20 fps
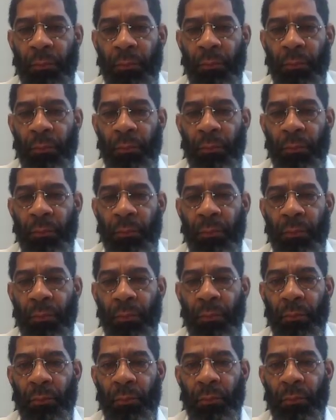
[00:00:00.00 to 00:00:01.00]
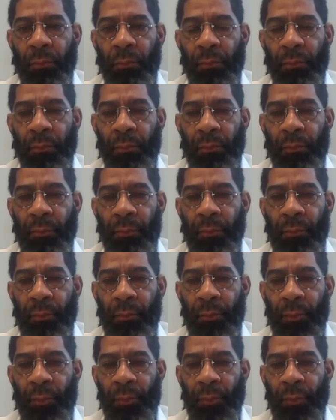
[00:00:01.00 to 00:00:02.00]

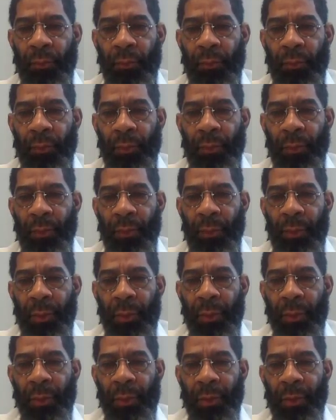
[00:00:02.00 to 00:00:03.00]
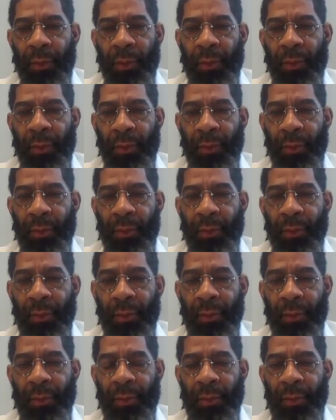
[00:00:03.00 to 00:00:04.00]

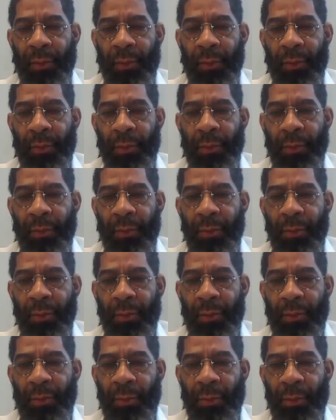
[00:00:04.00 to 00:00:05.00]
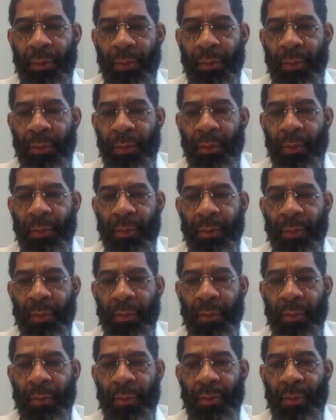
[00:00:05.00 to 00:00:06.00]

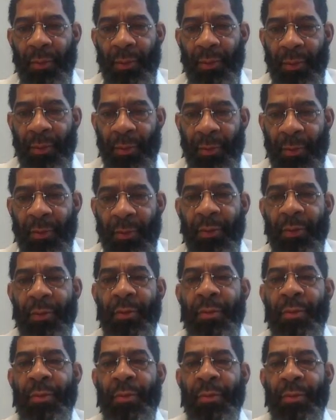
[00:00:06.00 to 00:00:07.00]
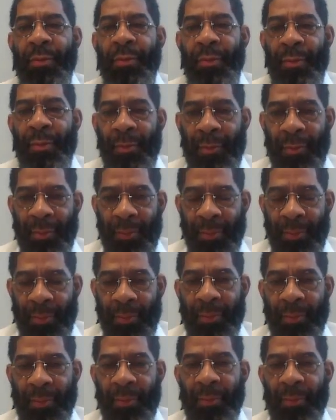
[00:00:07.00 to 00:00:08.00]
[no speech]